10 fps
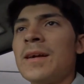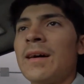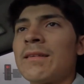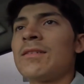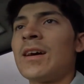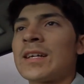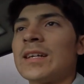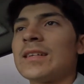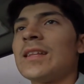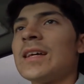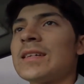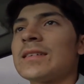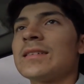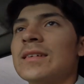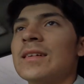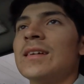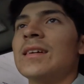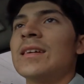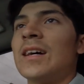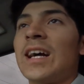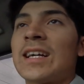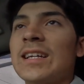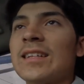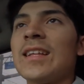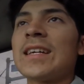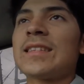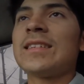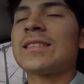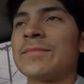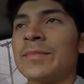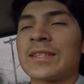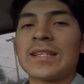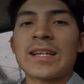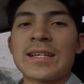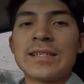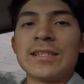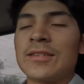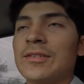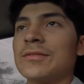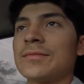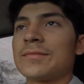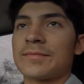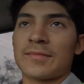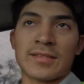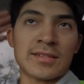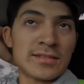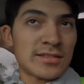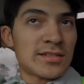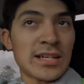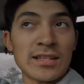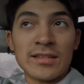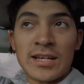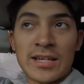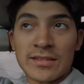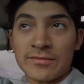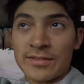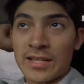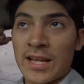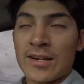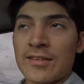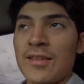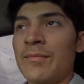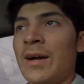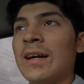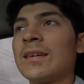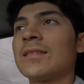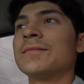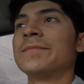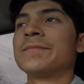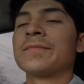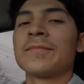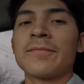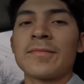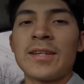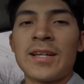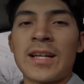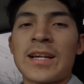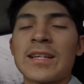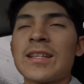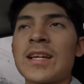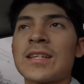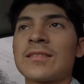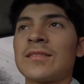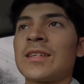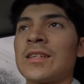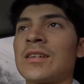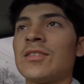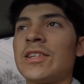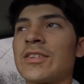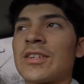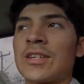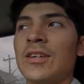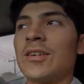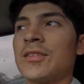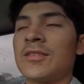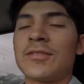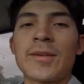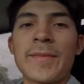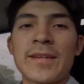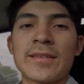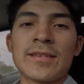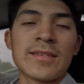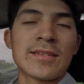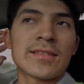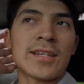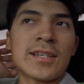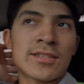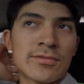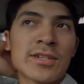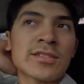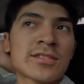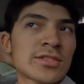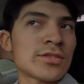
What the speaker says: I don't know, I kind of like this, but then I kind of don't, because it's like a lot of like hair in the back, and I kind of like a cleaner cut, you know what I mean? Like towards